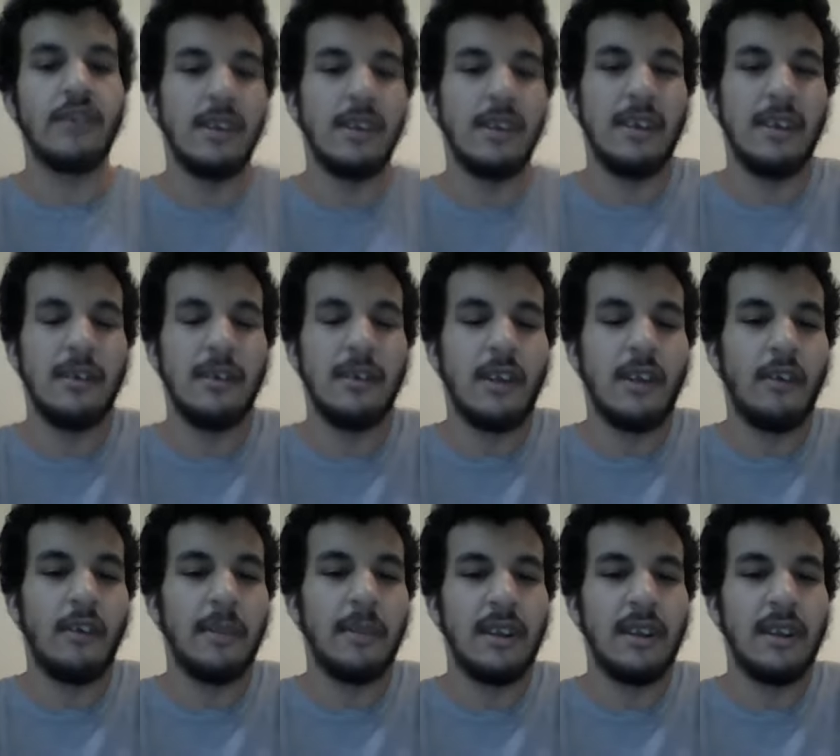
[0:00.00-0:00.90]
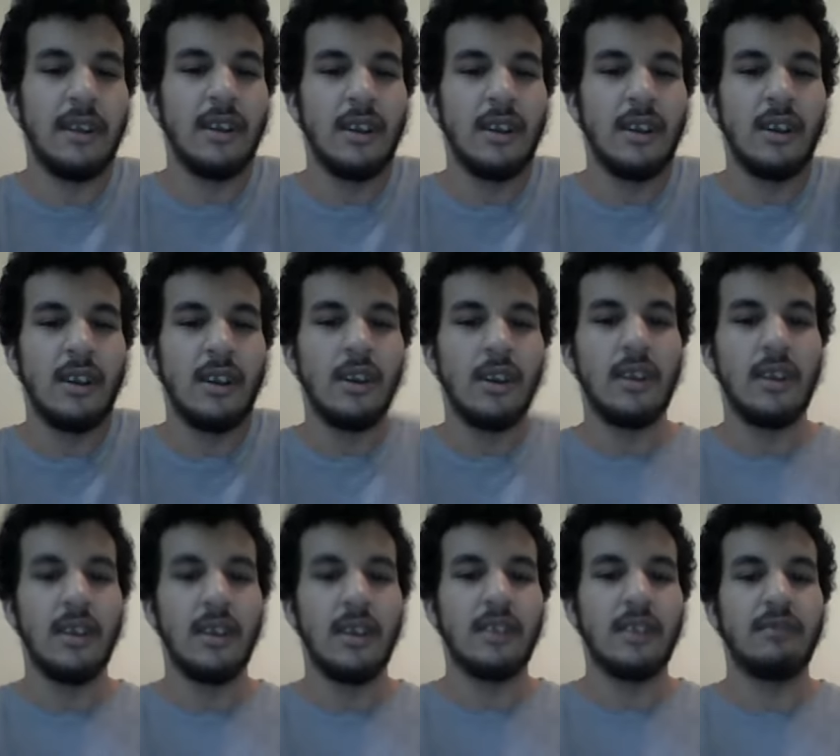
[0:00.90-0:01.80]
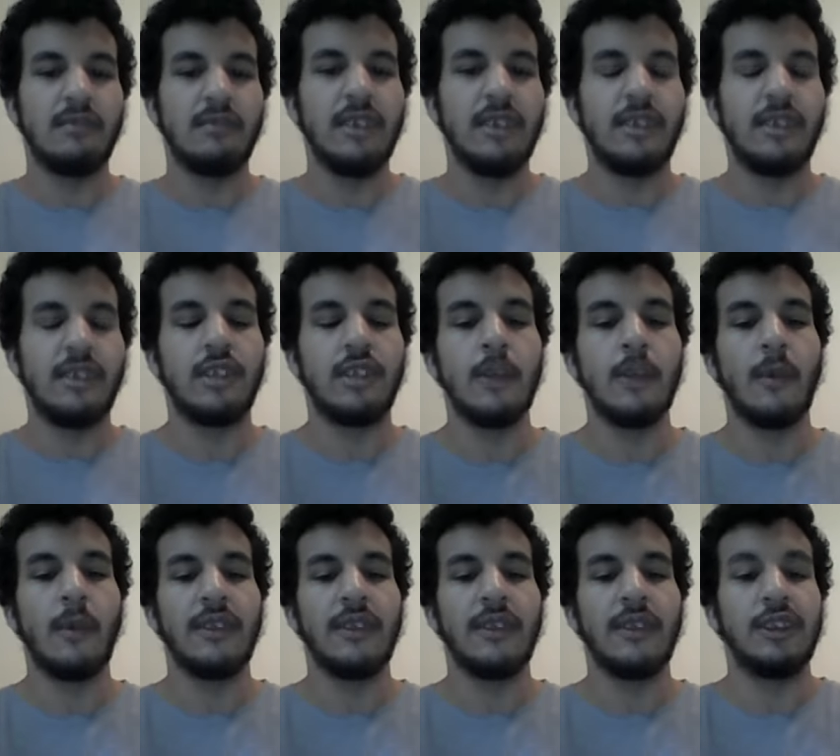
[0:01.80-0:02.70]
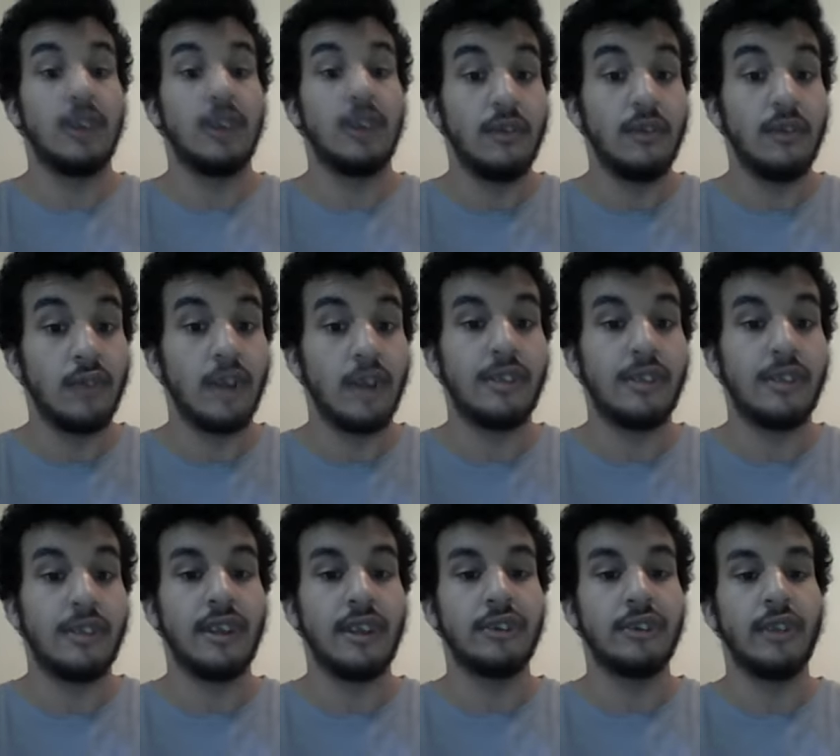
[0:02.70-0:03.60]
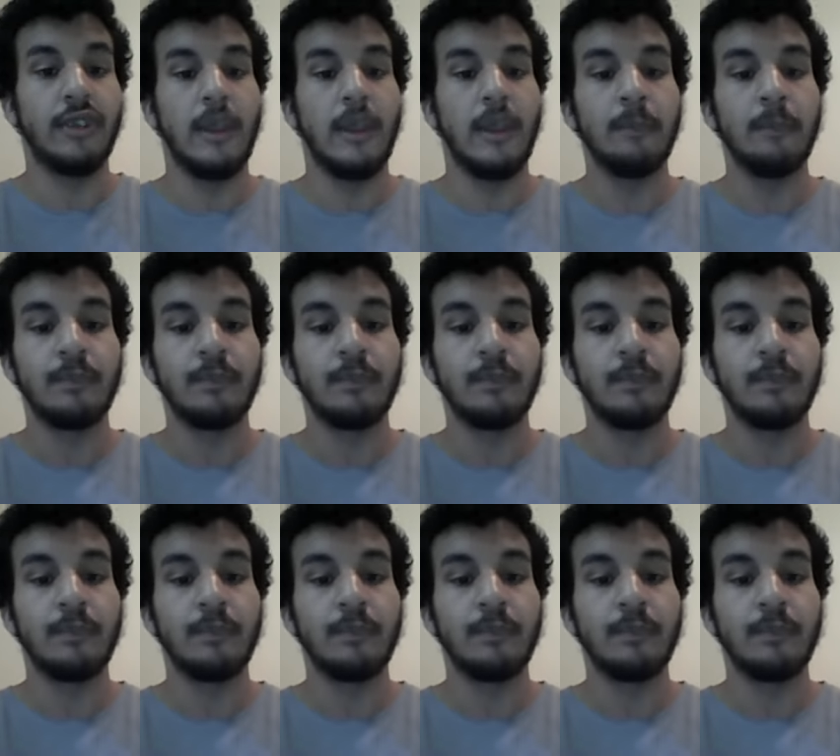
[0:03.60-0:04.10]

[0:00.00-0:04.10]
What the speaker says: It's really stupid. What they should have done, essentially,